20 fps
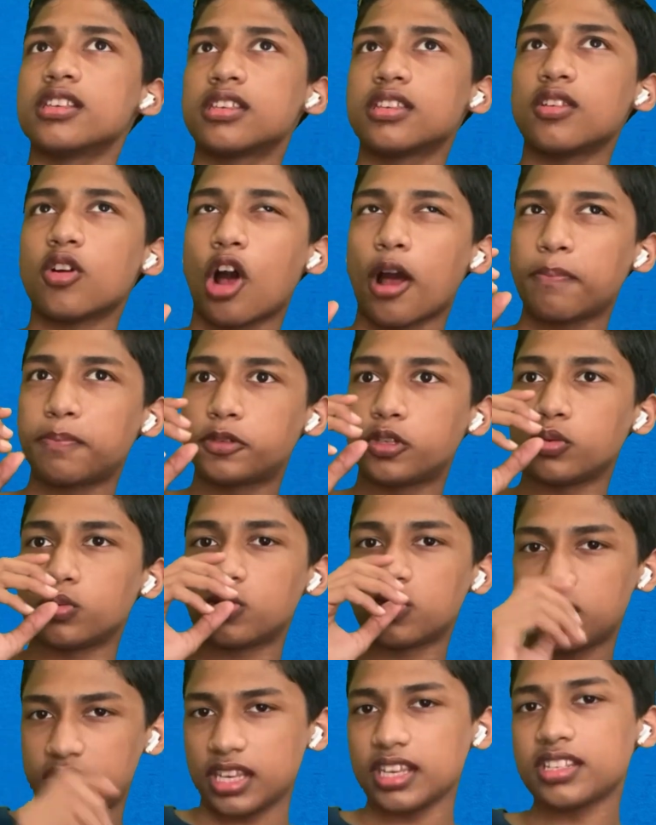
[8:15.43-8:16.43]
up to
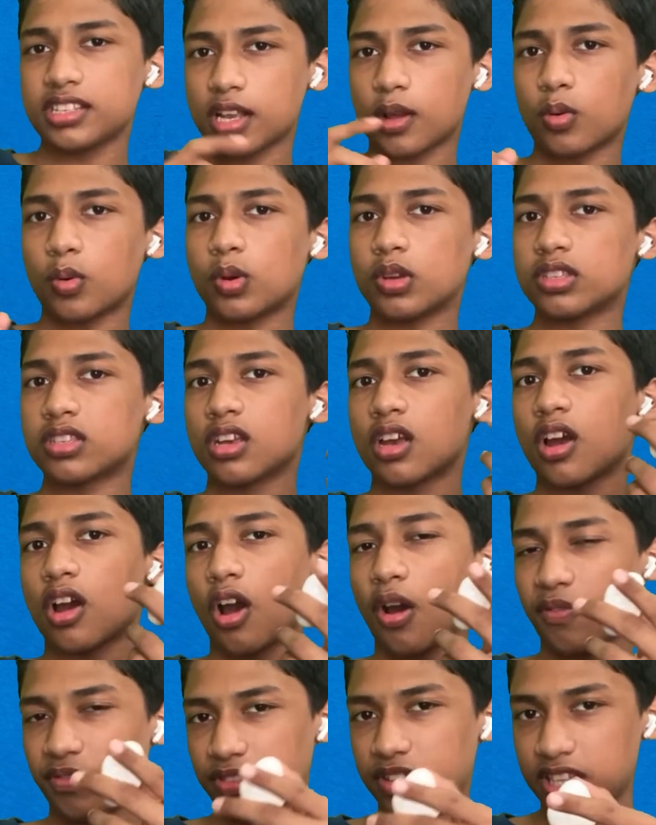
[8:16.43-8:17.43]
6 hours
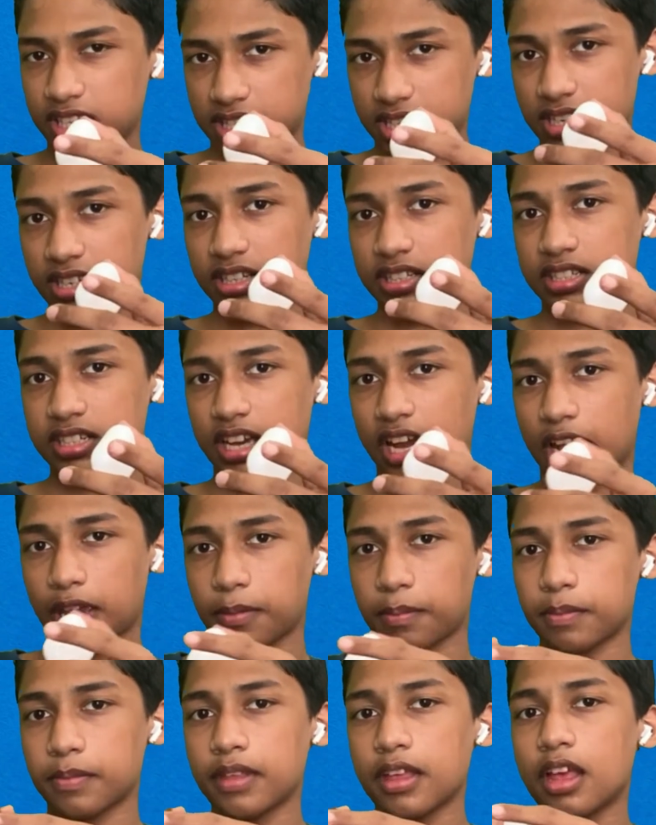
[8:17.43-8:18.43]
of listening
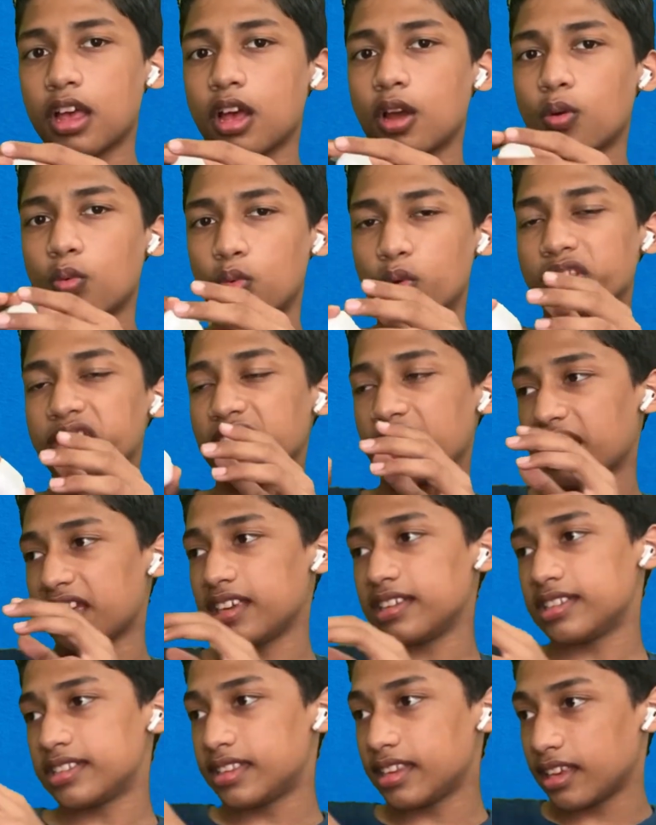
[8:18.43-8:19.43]
time with a
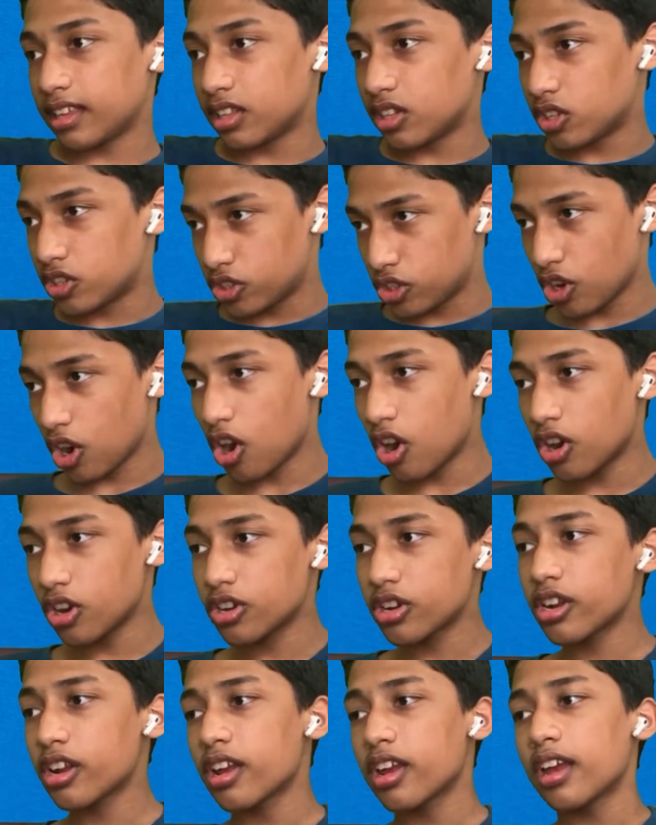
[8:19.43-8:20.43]
single charge,
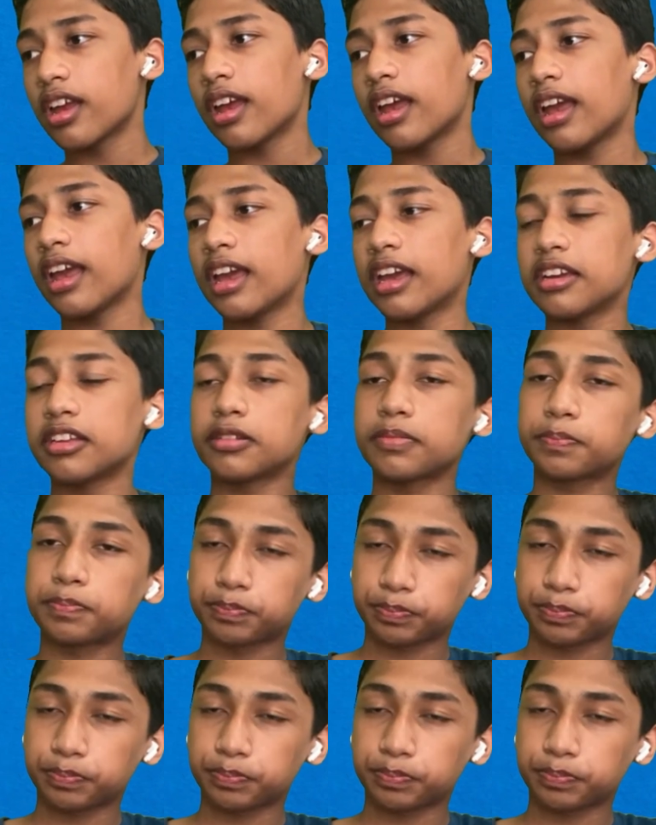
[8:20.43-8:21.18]
and